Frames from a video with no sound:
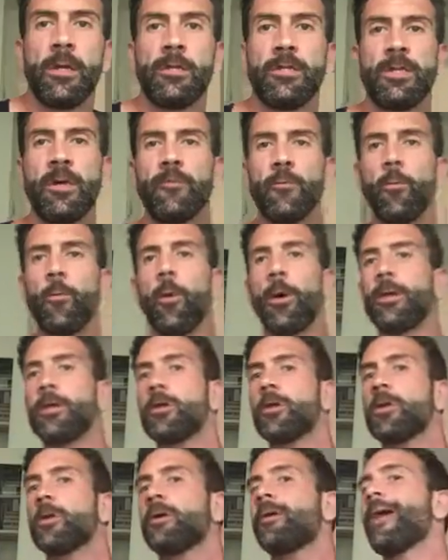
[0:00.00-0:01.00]
Do you ever
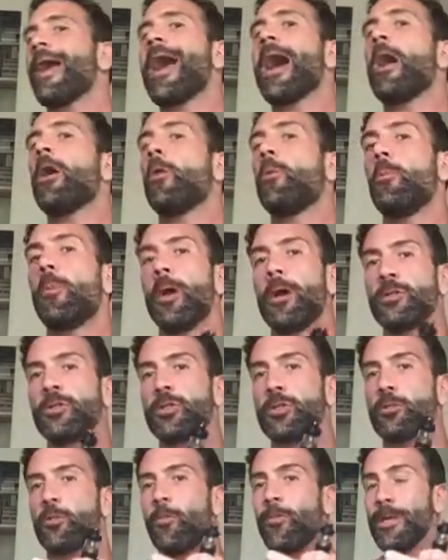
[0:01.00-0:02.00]
wonder how
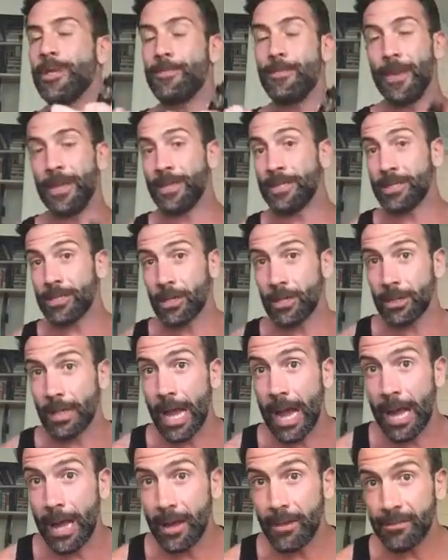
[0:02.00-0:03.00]
much we base our
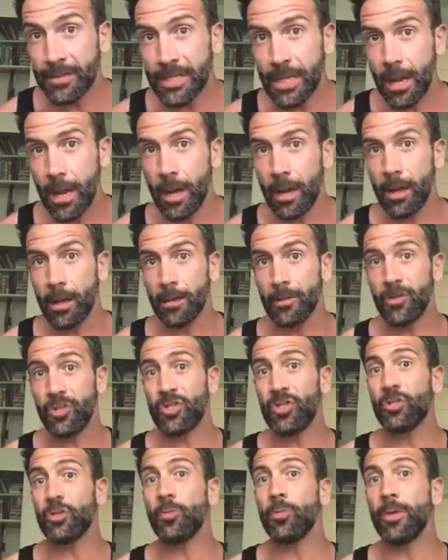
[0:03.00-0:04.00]
lives on
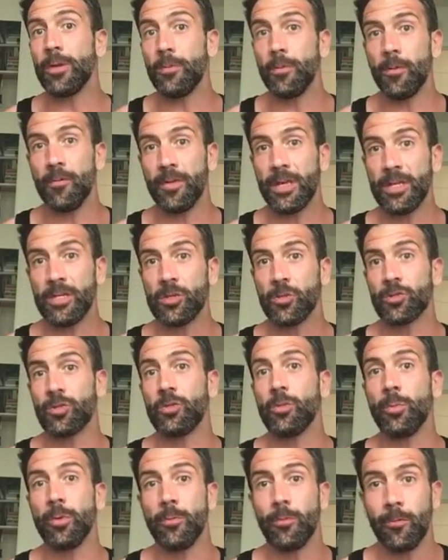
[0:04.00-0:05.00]
stupid movies or
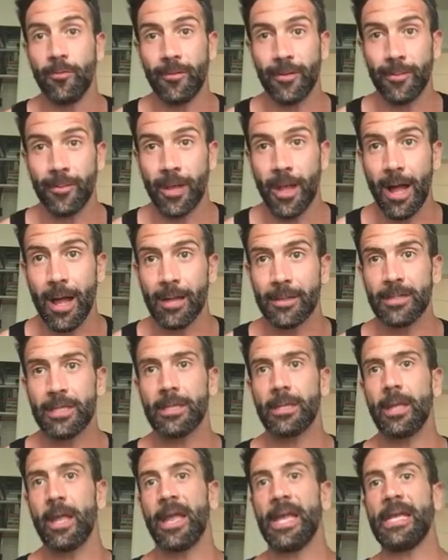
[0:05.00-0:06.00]
stupid movie
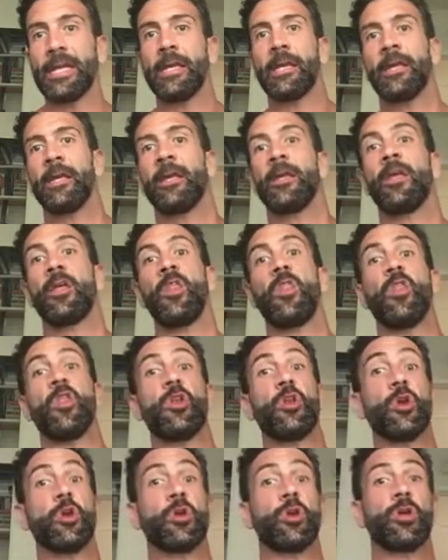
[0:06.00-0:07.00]
plots? Like the
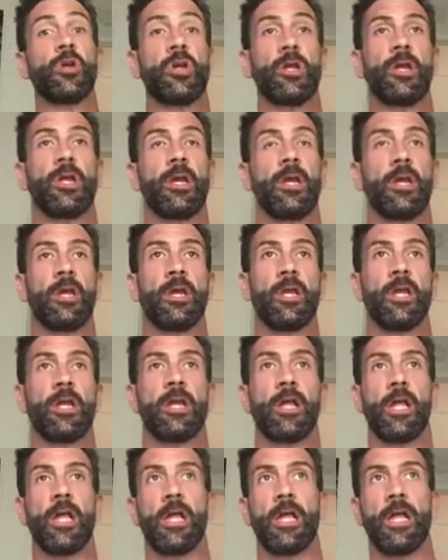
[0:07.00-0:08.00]
nerd
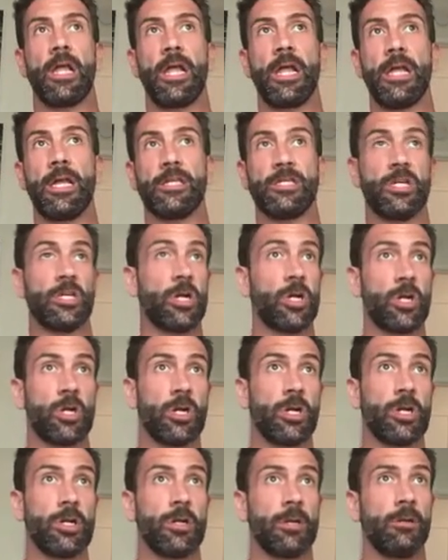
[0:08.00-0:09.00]
is a
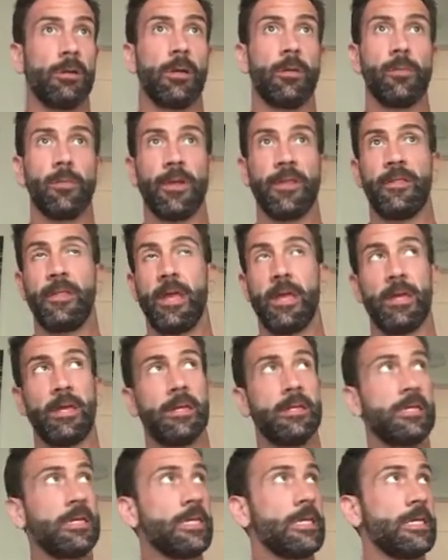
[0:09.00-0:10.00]
nerd, but
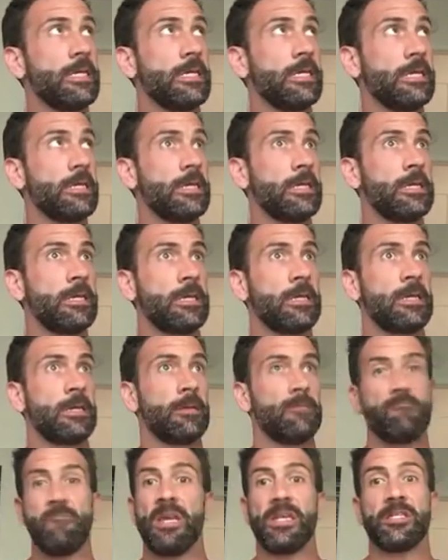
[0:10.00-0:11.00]
then he
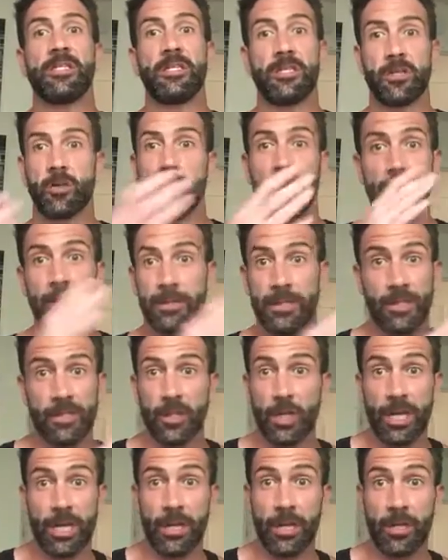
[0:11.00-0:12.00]
makes this crazy
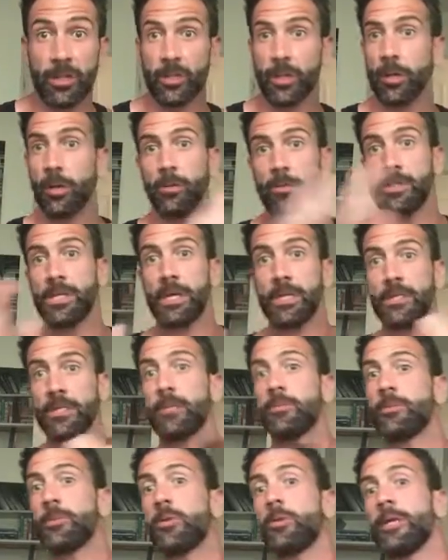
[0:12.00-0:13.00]
change or goes on
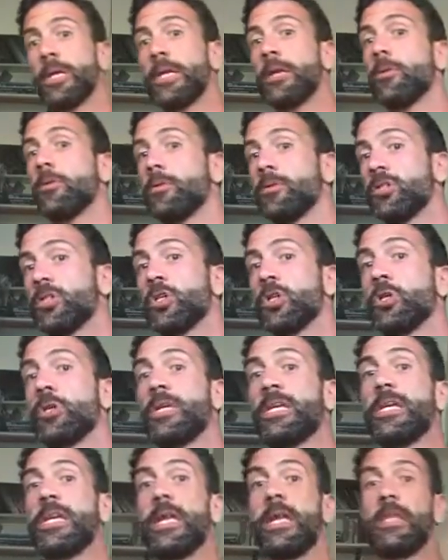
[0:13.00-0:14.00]
some sort of hero's
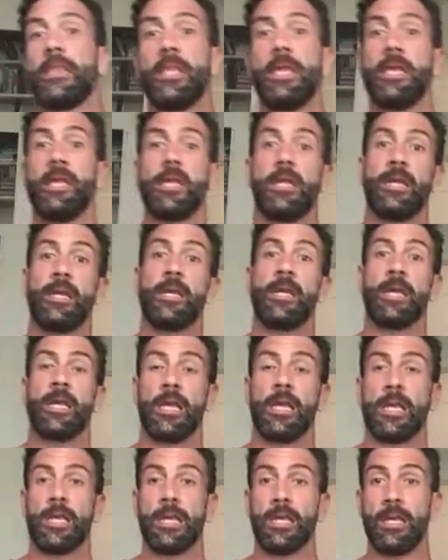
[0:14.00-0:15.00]
journey, and then
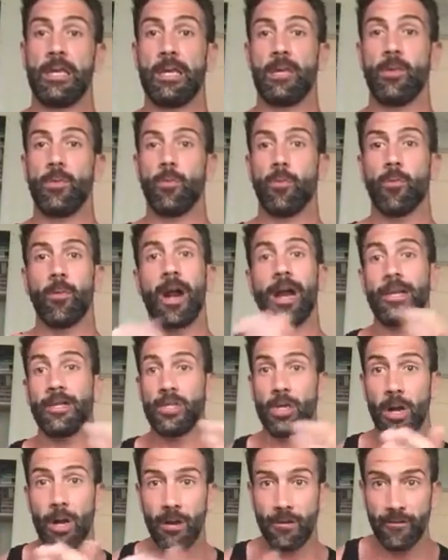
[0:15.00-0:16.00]
he rides
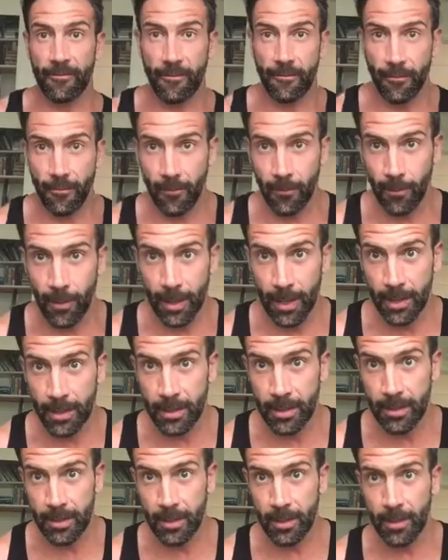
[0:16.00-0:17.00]
off
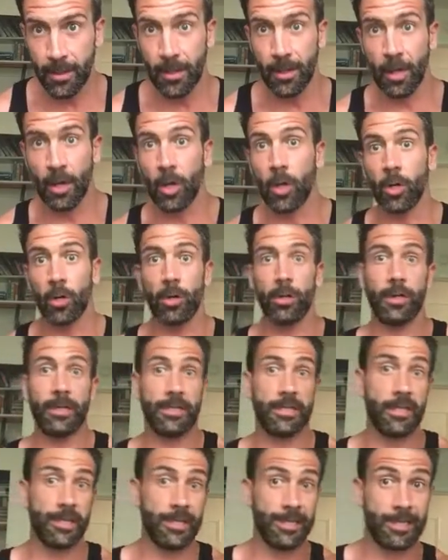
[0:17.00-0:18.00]
with the girl
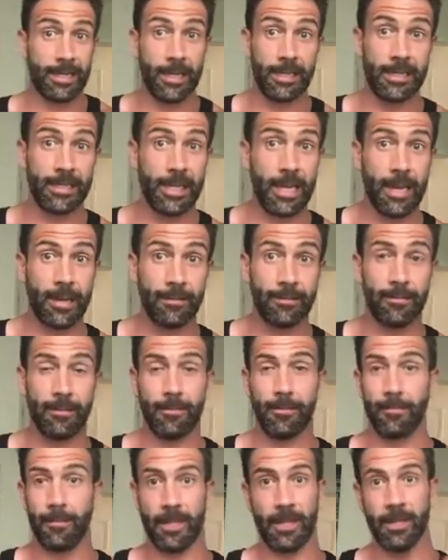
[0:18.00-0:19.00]
into the sunset
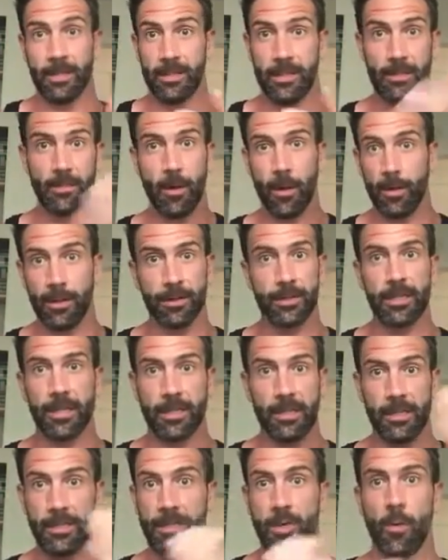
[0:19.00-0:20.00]
because all of a
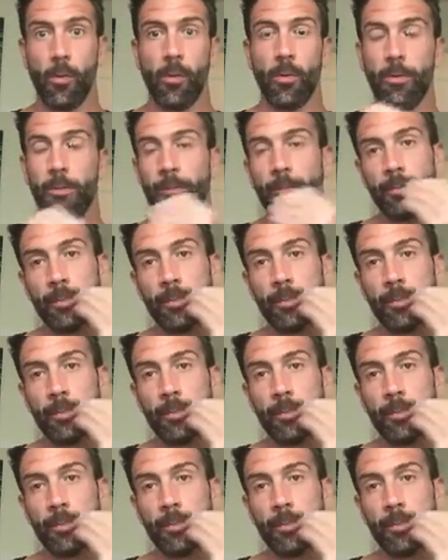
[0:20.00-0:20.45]
sudden he's cool.